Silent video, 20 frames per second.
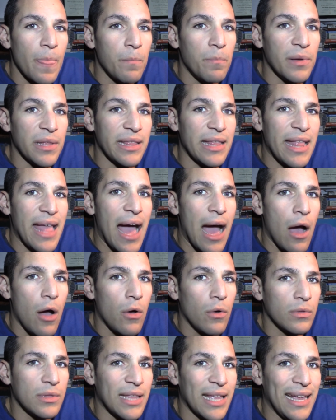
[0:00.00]
but
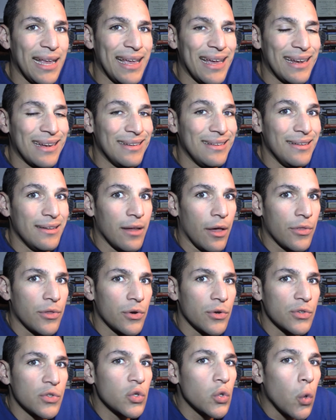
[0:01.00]
now they get
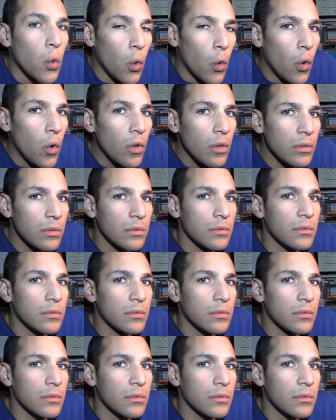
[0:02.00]
another tool.